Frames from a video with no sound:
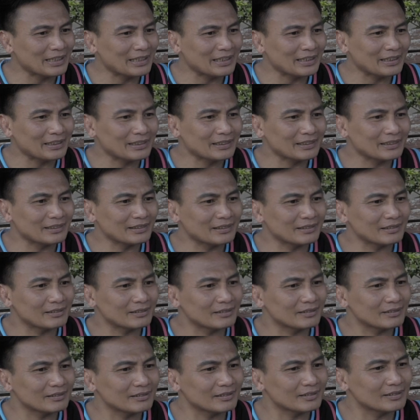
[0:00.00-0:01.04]

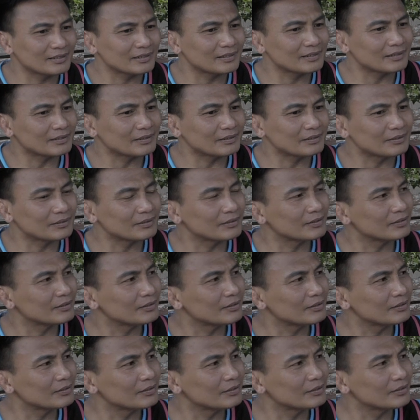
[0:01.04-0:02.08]

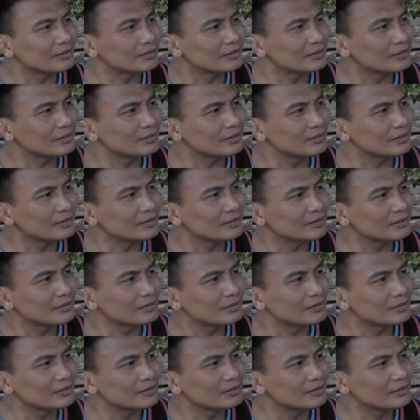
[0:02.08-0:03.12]

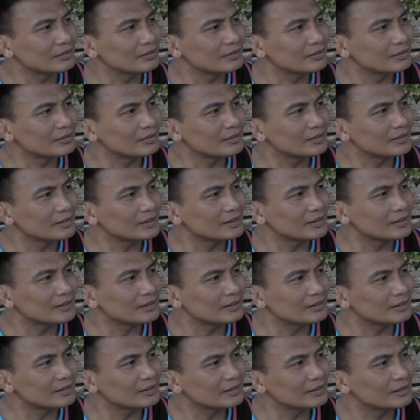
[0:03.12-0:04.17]

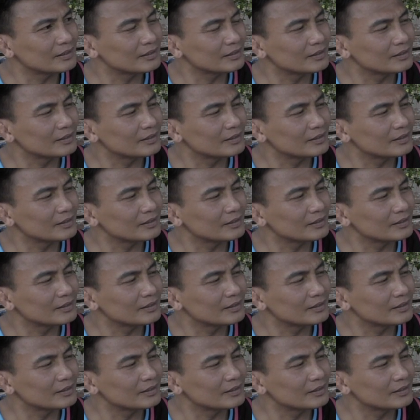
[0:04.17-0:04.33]
(silent)